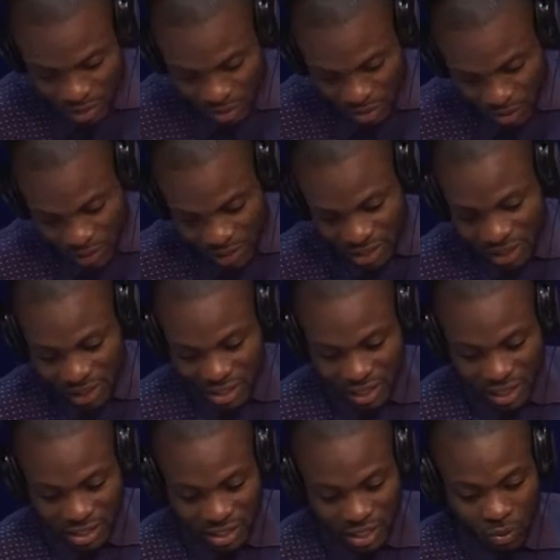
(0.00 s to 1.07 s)
threatening
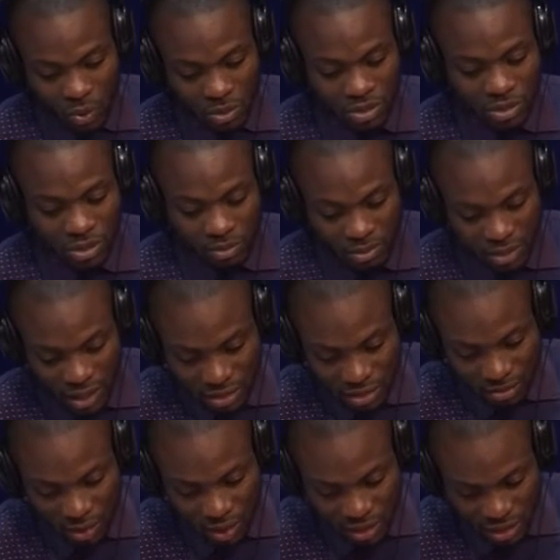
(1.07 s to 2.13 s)
that it would subject
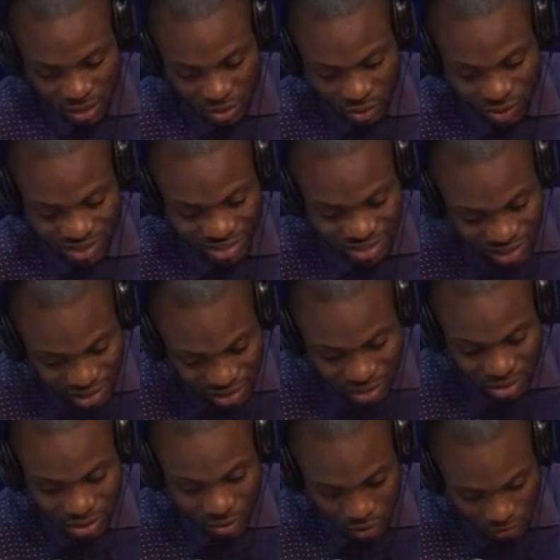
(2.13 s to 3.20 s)
the budget to
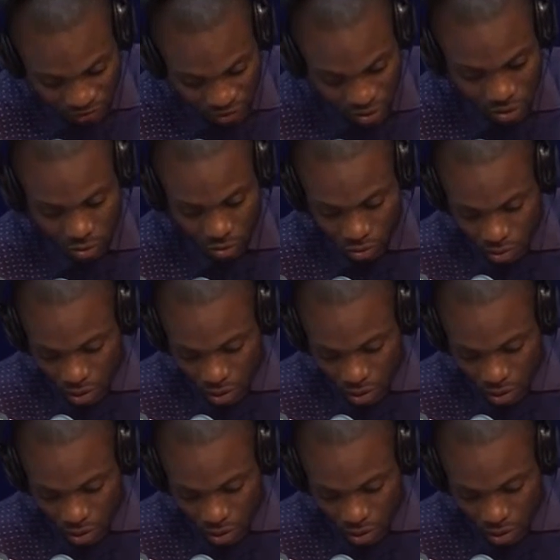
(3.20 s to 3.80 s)
intense review